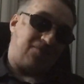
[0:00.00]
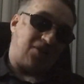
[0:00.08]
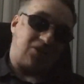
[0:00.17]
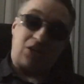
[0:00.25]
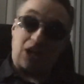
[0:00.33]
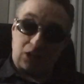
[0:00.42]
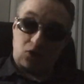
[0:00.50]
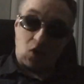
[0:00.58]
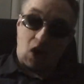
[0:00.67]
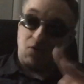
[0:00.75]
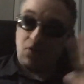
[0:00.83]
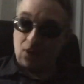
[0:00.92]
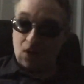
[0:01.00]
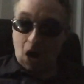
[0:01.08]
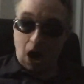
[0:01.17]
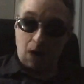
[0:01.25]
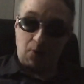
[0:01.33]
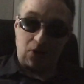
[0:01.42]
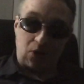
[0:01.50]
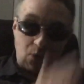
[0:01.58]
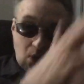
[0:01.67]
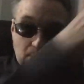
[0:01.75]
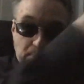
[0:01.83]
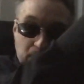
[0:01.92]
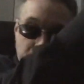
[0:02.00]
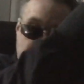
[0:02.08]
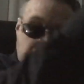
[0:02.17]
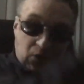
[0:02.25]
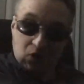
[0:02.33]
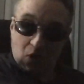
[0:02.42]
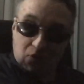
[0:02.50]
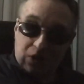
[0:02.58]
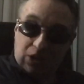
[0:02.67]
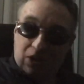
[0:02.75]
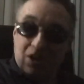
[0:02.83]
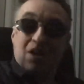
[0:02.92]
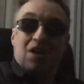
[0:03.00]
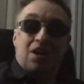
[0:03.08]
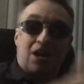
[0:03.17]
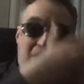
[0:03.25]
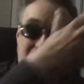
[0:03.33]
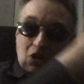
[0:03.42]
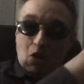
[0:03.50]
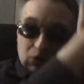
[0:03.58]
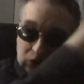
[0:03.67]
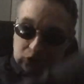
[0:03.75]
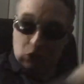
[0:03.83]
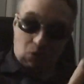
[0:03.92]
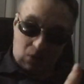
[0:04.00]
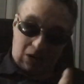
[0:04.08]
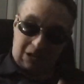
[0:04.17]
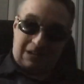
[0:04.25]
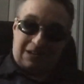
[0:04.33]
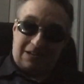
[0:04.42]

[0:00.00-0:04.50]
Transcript: Because you got traffic on the highway, you want to put a building over here, it's called zoning.